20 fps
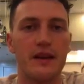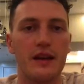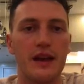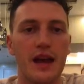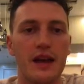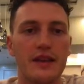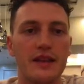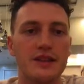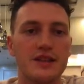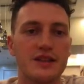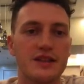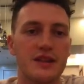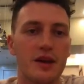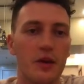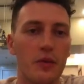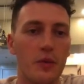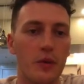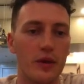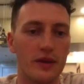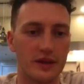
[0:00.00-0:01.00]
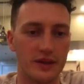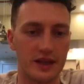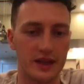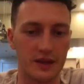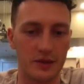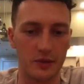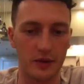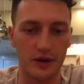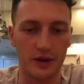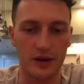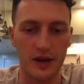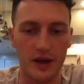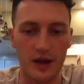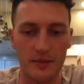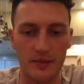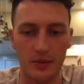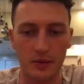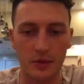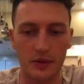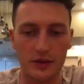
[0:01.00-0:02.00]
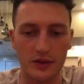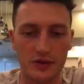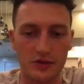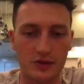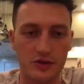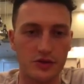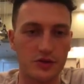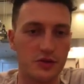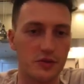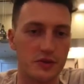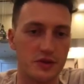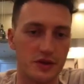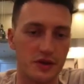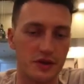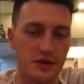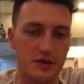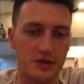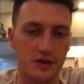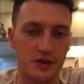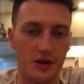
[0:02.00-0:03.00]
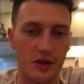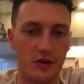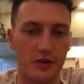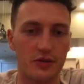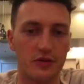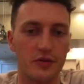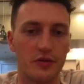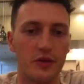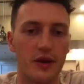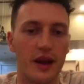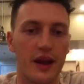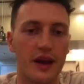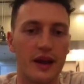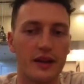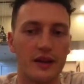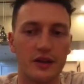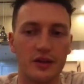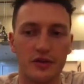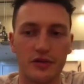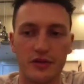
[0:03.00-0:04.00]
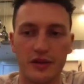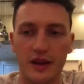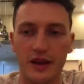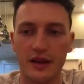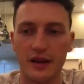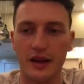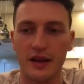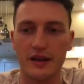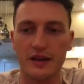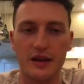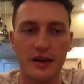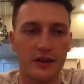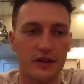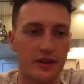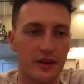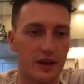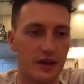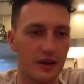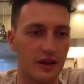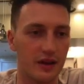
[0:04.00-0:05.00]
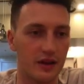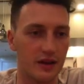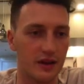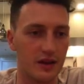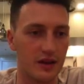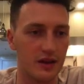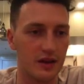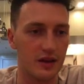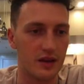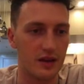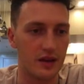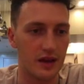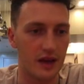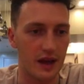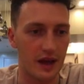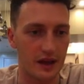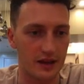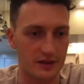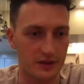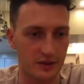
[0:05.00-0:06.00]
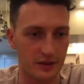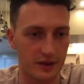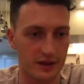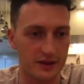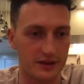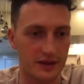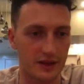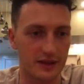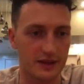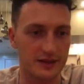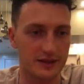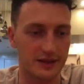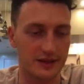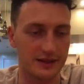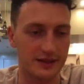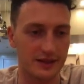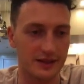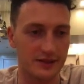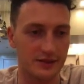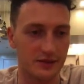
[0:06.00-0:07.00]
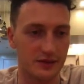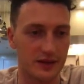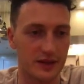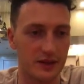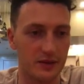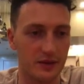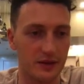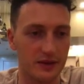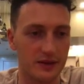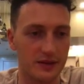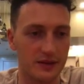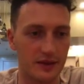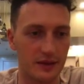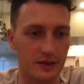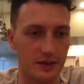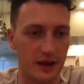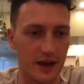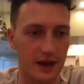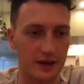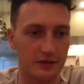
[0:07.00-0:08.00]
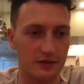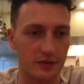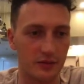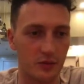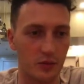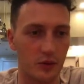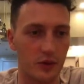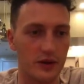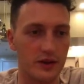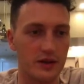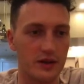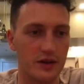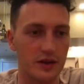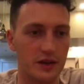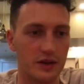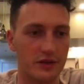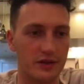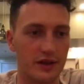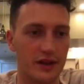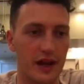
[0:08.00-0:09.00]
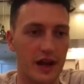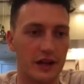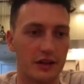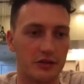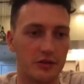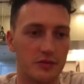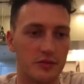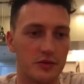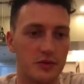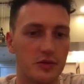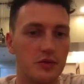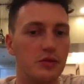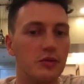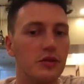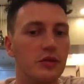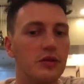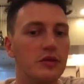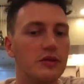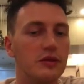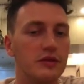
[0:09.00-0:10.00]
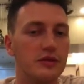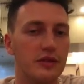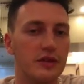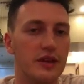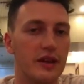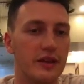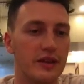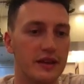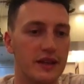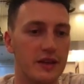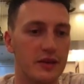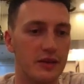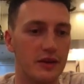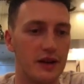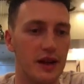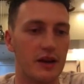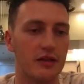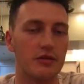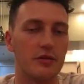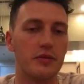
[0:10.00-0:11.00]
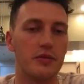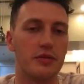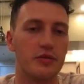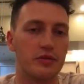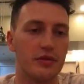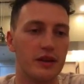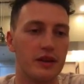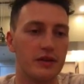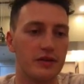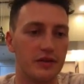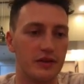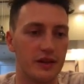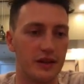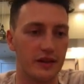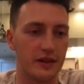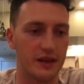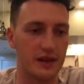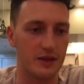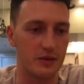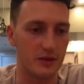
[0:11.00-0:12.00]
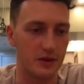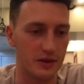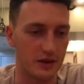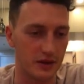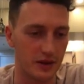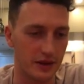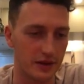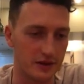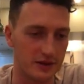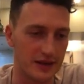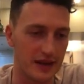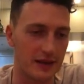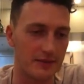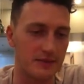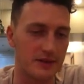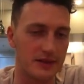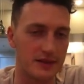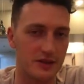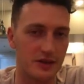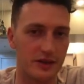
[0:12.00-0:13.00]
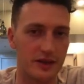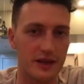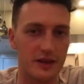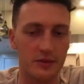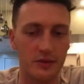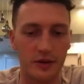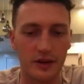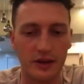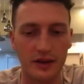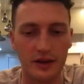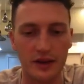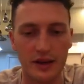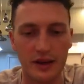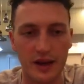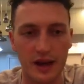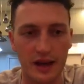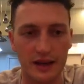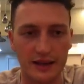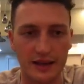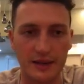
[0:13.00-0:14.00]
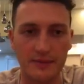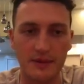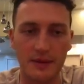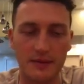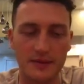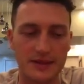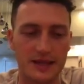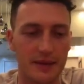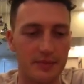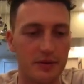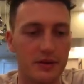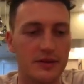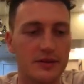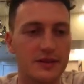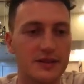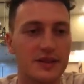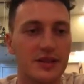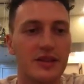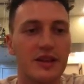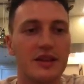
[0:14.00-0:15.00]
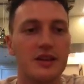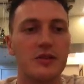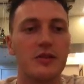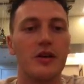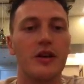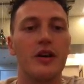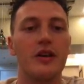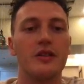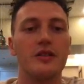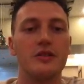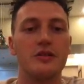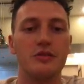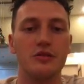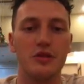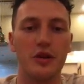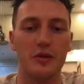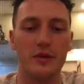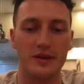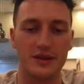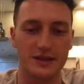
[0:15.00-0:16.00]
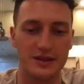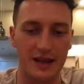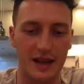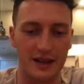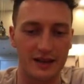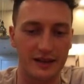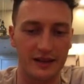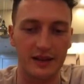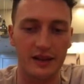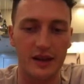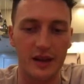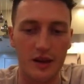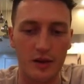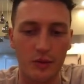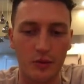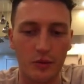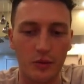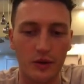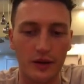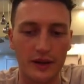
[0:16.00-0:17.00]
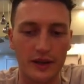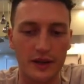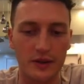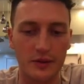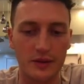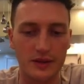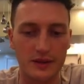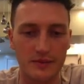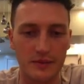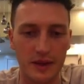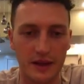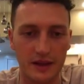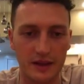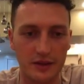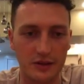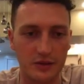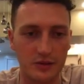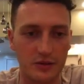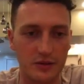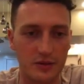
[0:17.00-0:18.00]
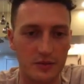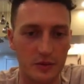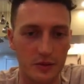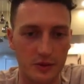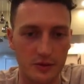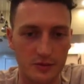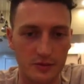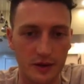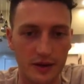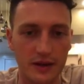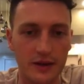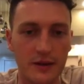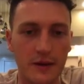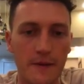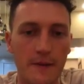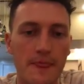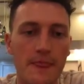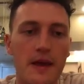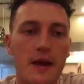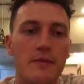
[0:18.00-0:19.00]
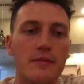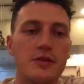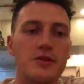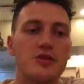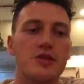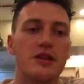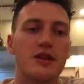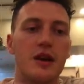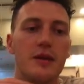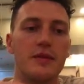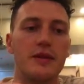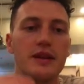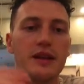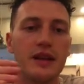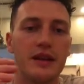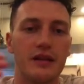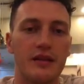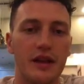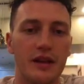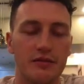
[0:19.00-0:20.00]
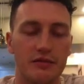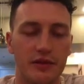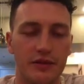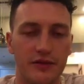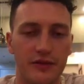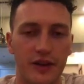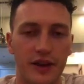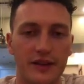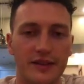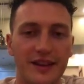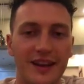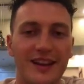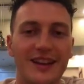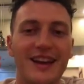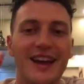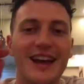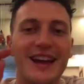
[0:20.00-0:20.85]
And that's just that one keyword. But what you should do is you should go through and create another. So inside the successful keywords, ad group 1, you can create ad group 2 for another keyword, ad group 3 for another keyword, and you'd name this your keyword and keep them separate so that you know exactly what keywords are making you the most money. But you should come in here and refine that.